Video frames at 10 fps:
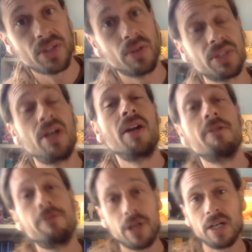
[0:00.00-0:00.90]
So it's
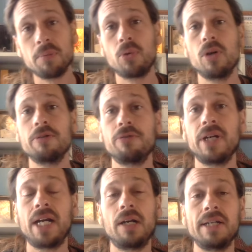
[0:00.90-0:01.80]
very important
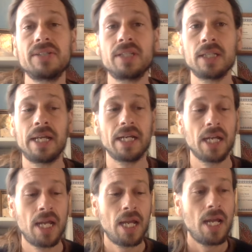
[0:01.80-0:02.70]
for Aries to
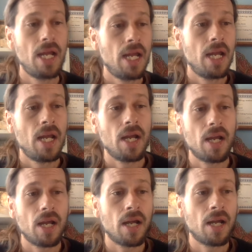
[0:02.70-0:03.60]
like
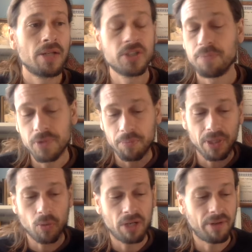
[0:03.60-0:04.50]
just to
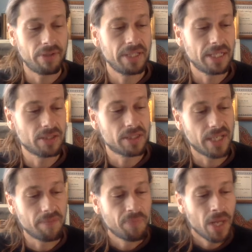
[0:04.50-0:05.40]
be aware of everything I just said.